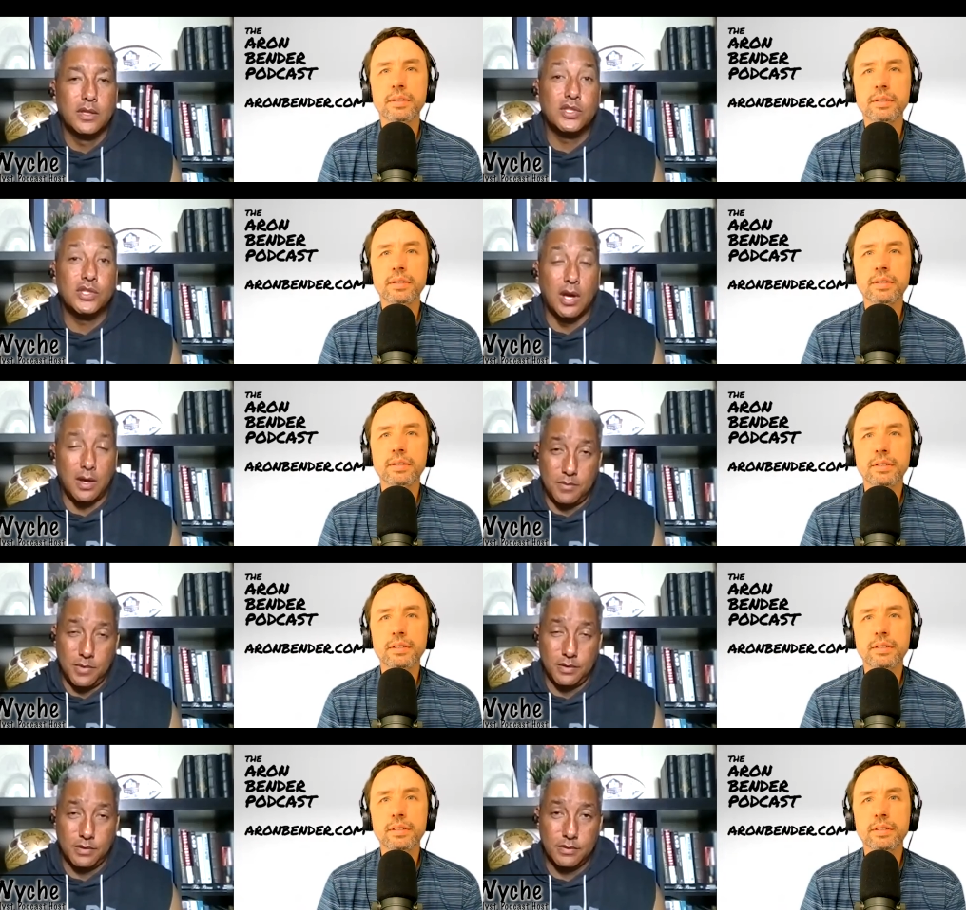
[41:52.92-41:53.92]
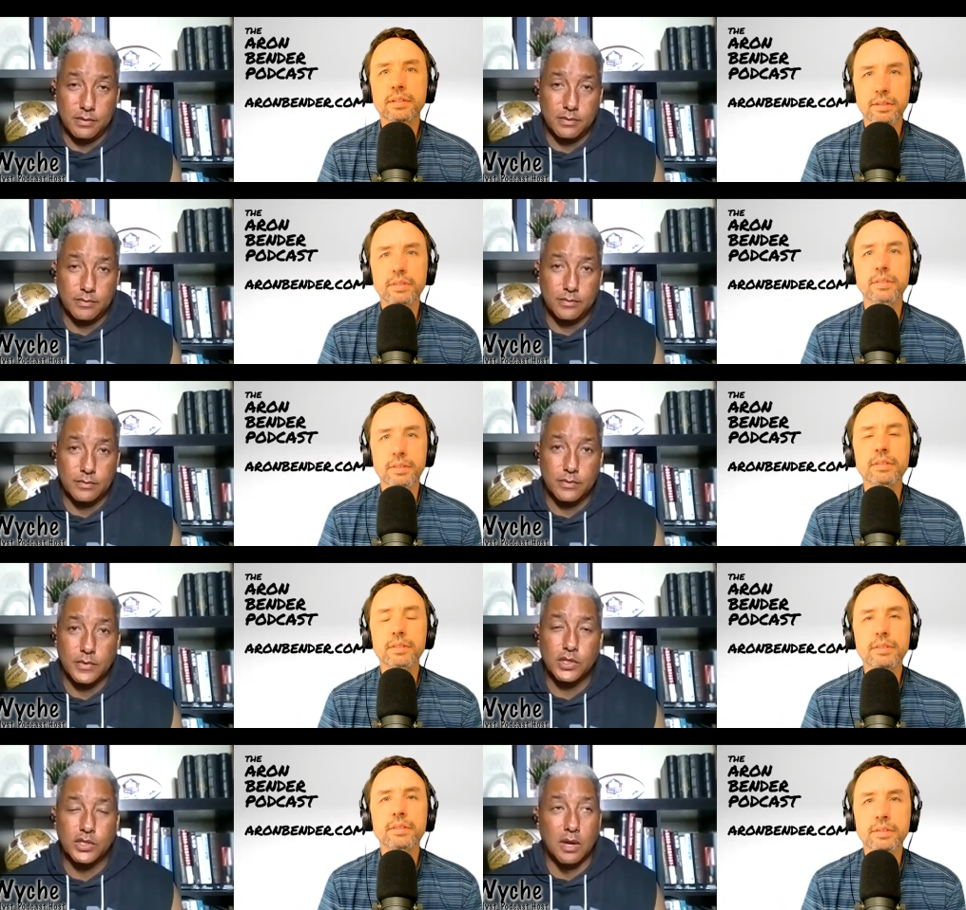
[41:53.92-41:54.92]
Speaker 1: Some,
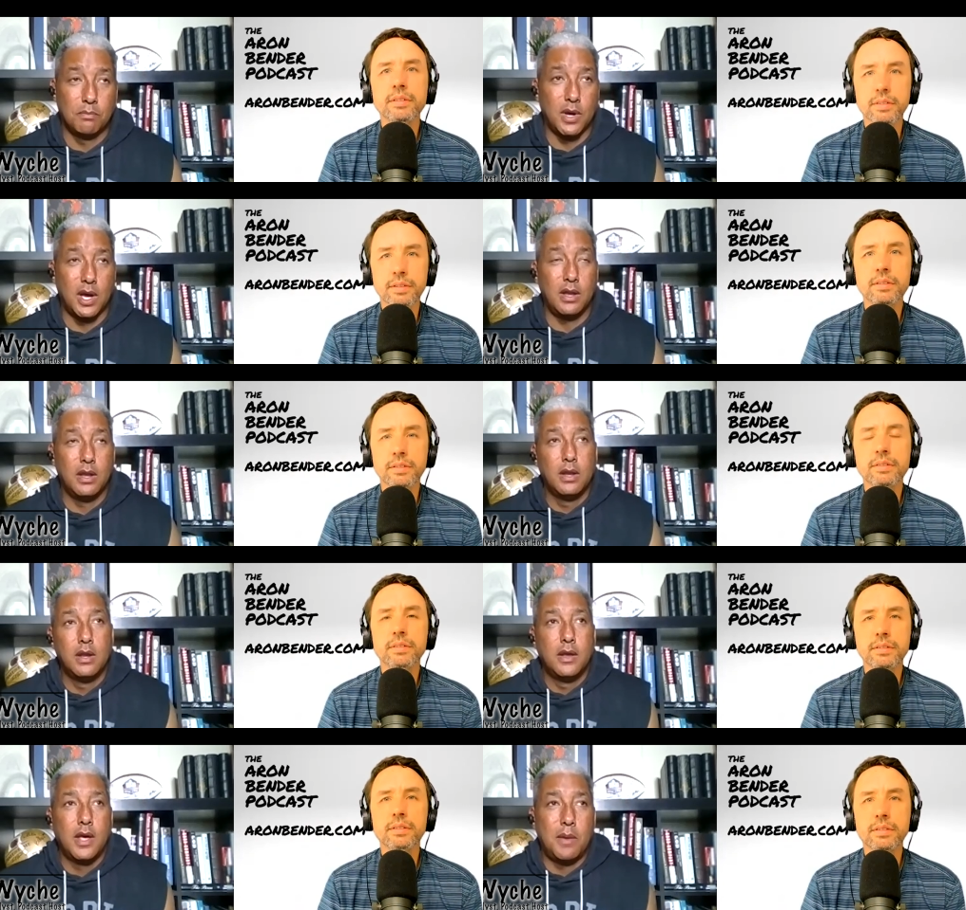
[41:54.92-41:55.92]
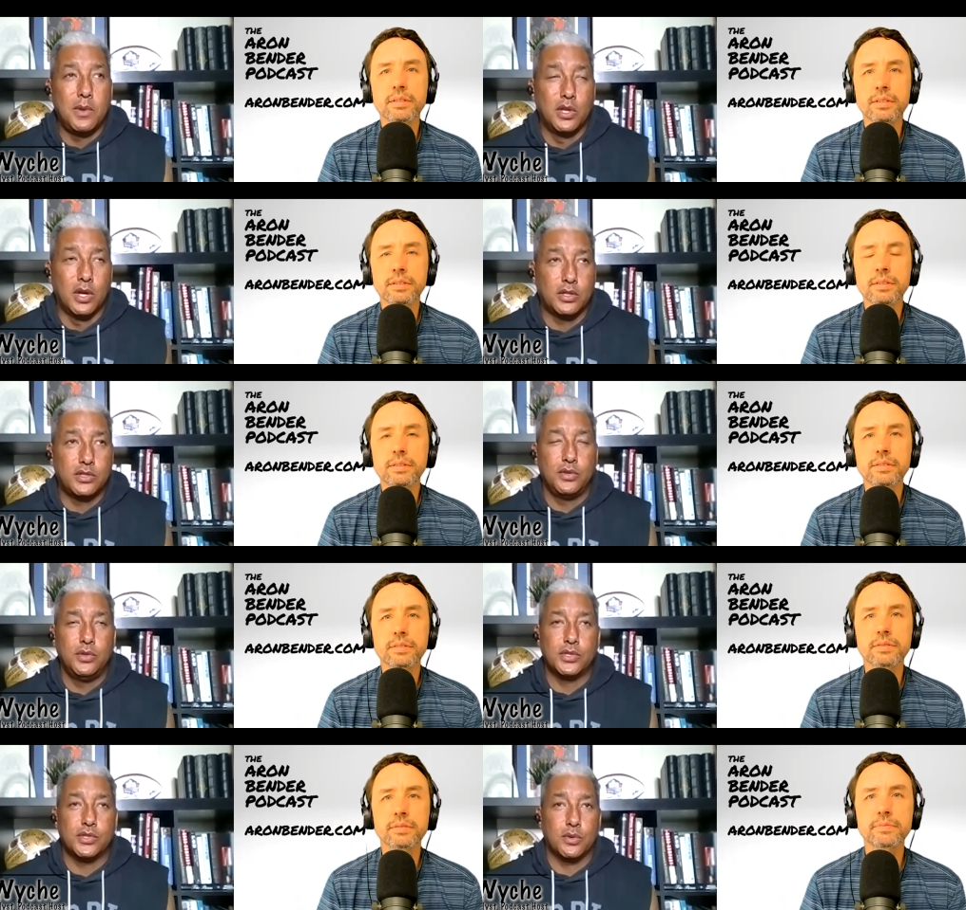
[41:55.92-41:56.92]
some, but I mean, look, two of
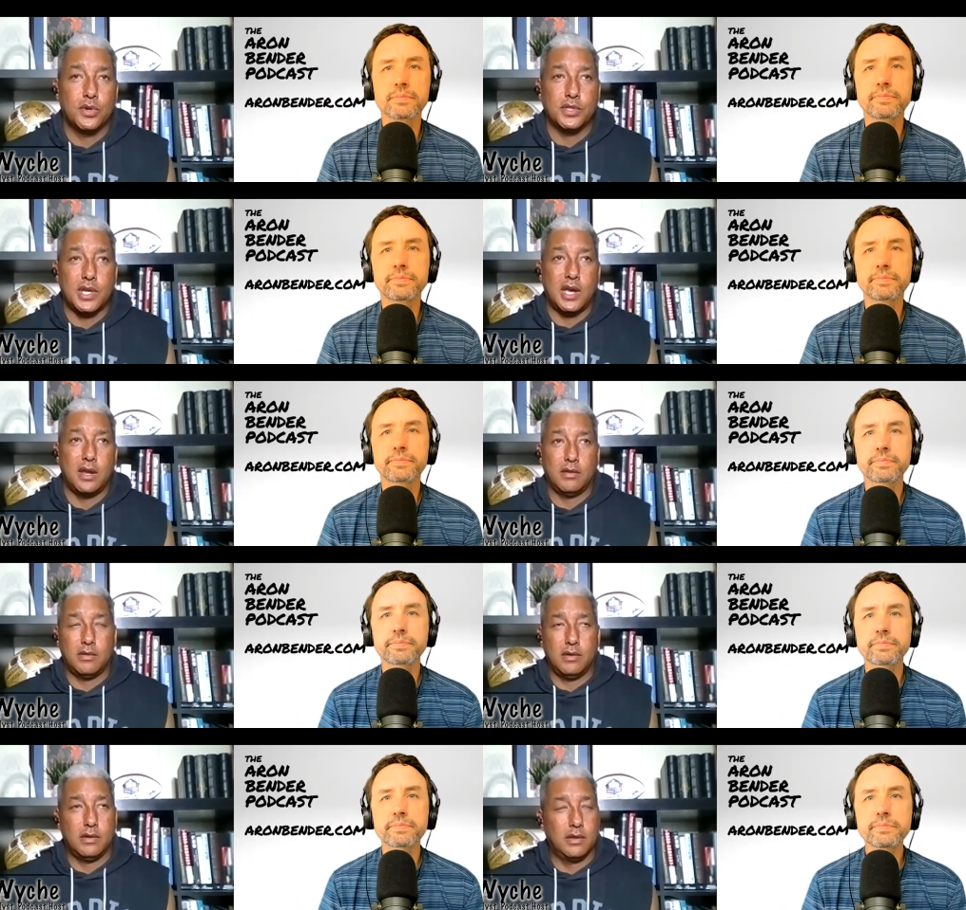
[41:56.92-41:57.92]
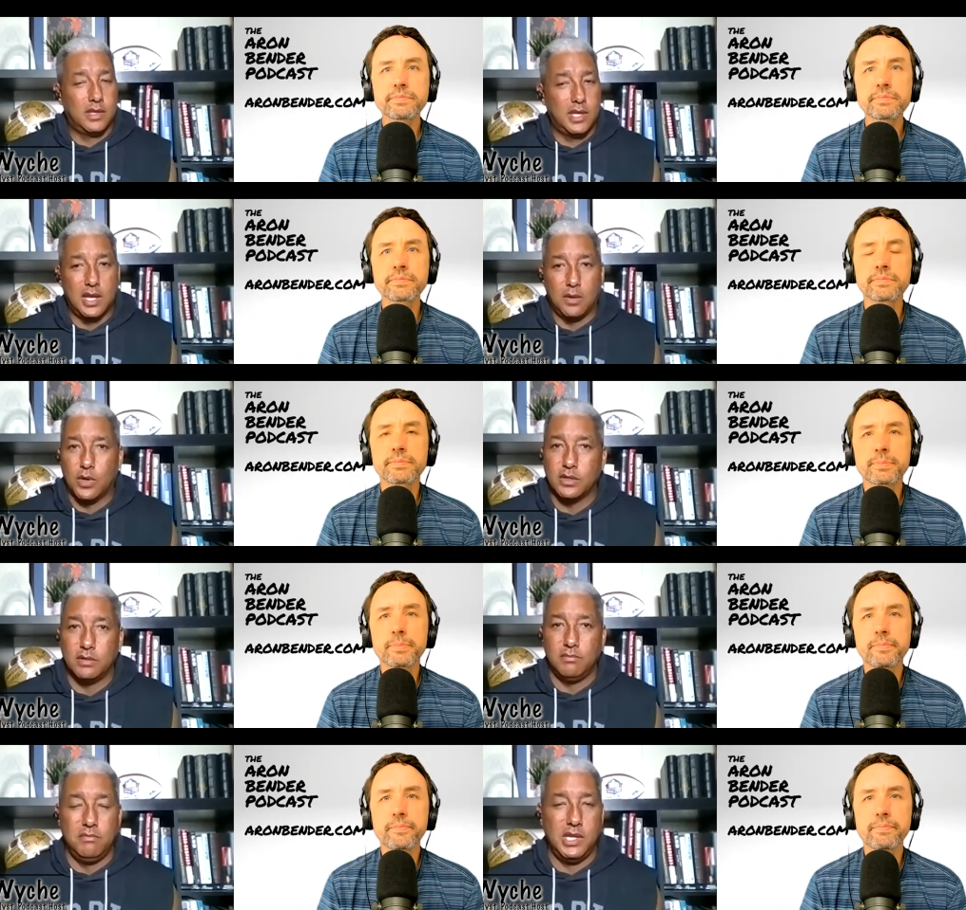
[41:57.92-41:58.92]
the stories I again, it
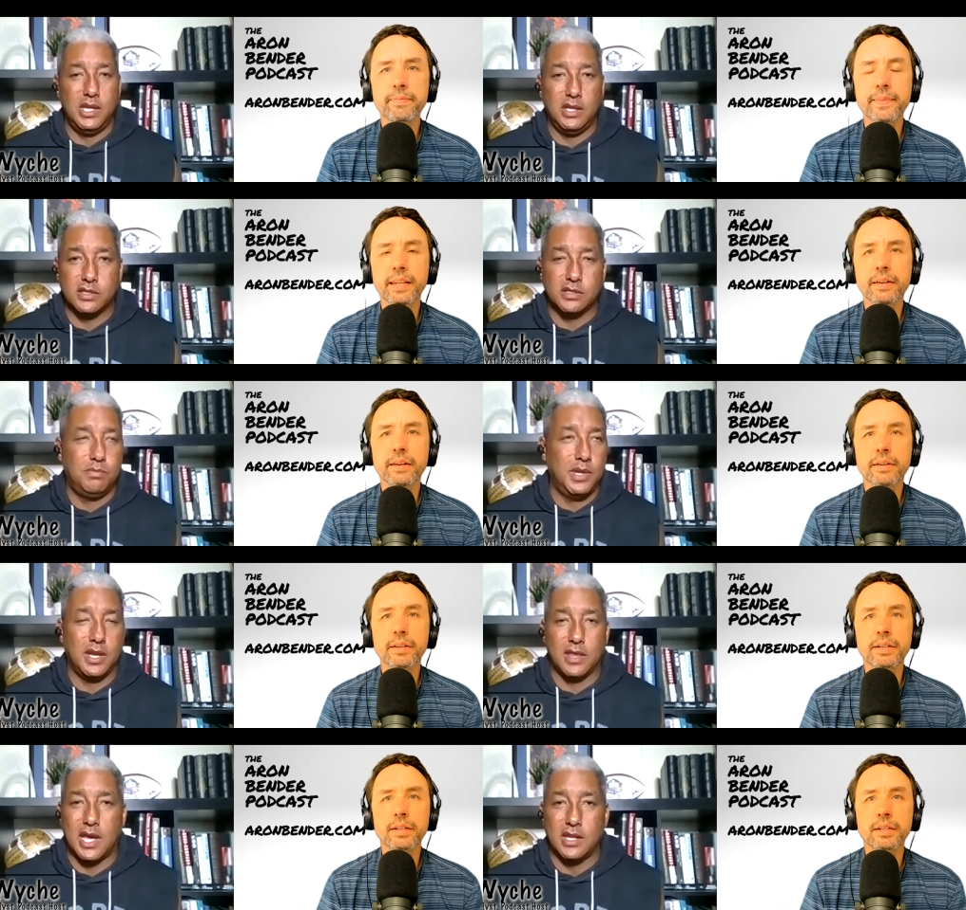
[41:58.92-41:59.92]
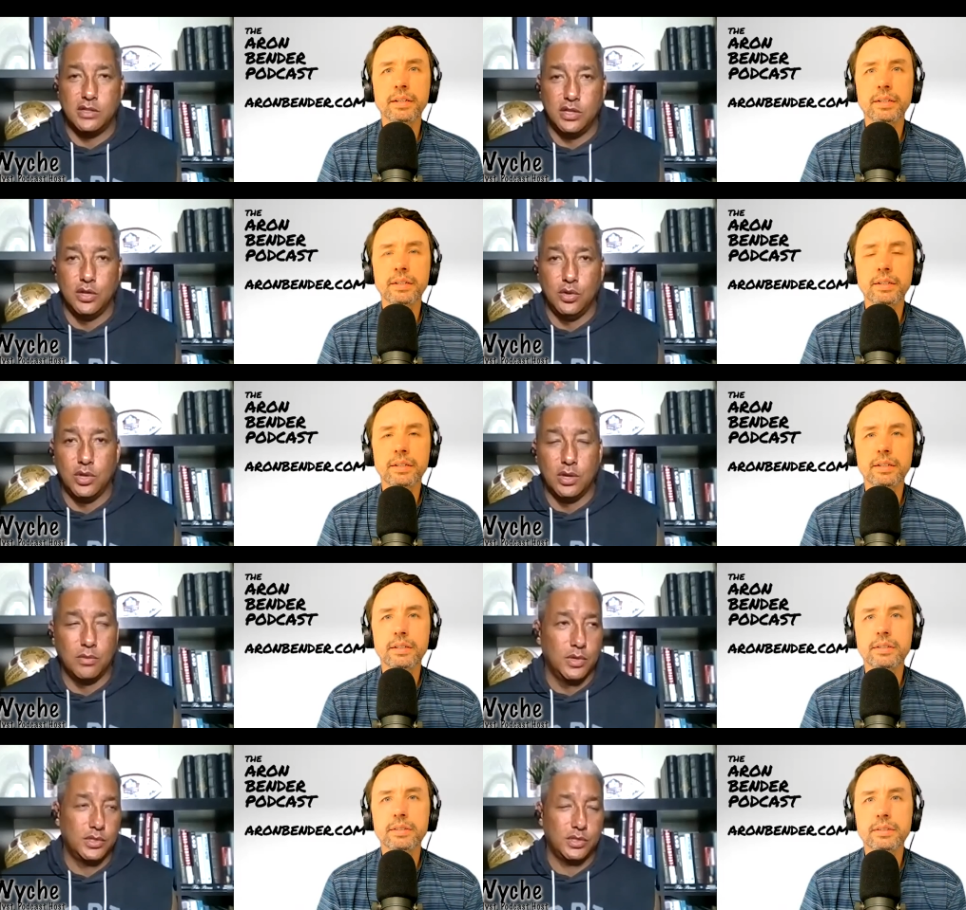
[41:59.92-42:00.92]
wasn't me just being that dude. It
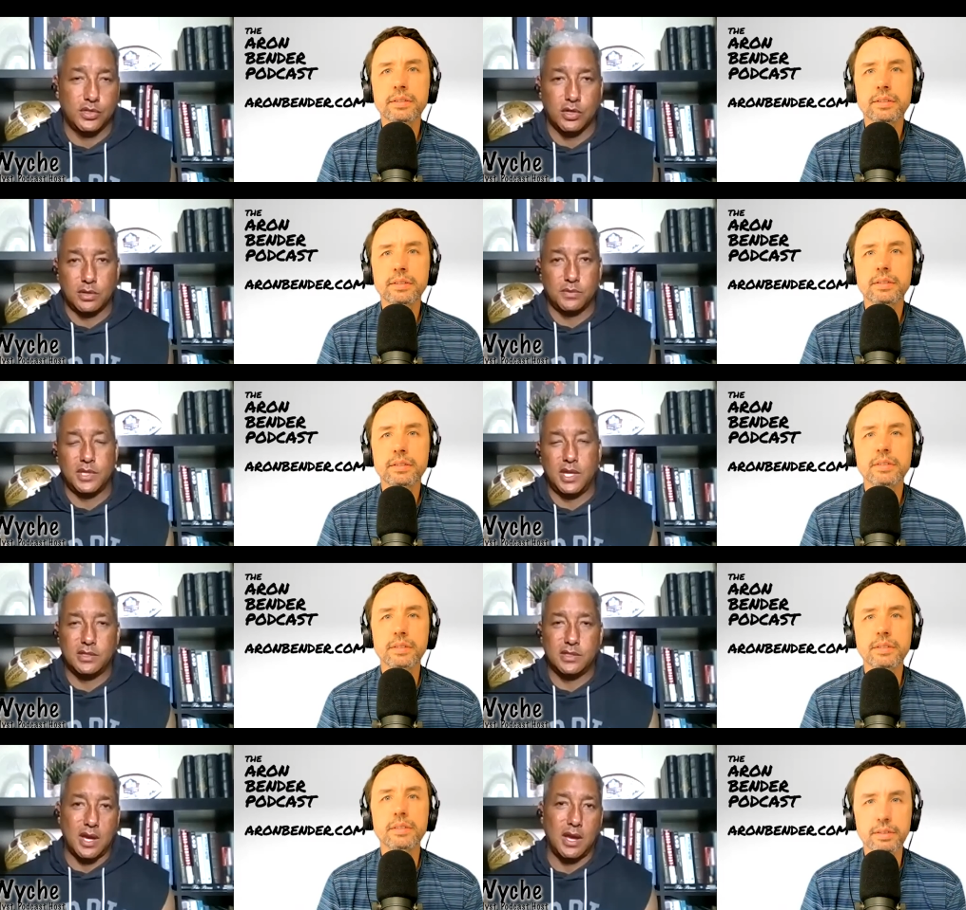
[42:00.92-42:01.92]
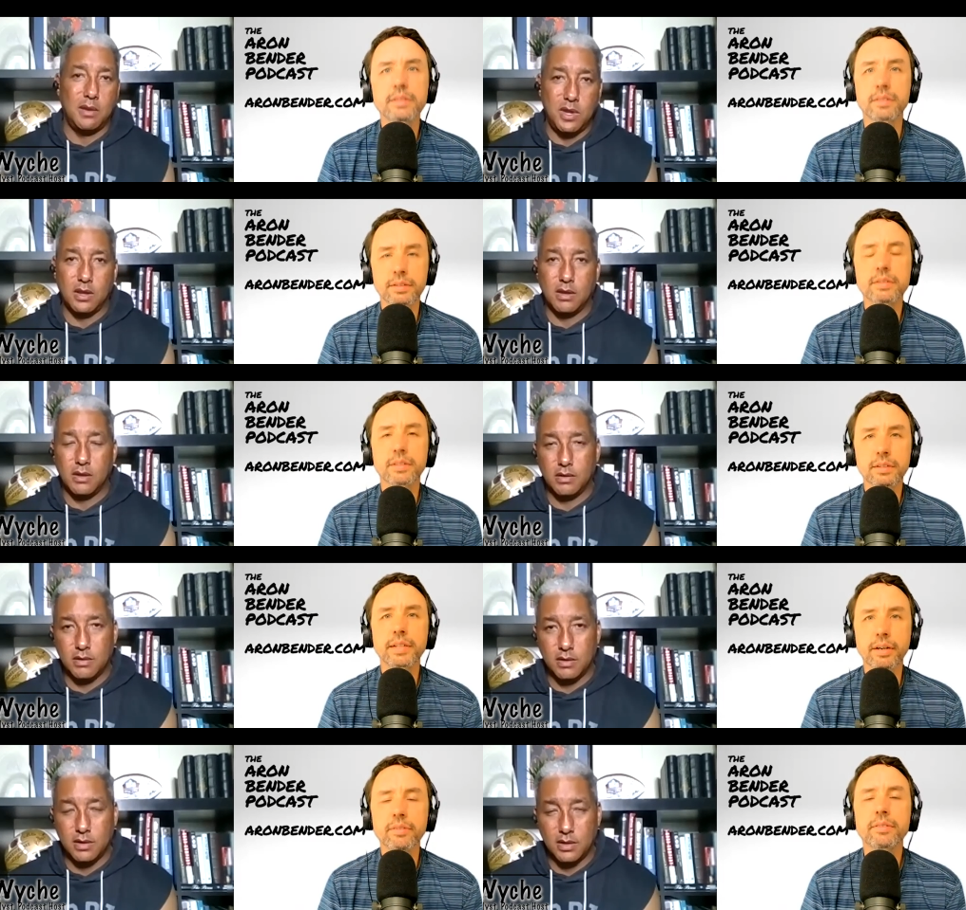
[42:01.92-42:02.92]
was circumstance, timing. Yeah.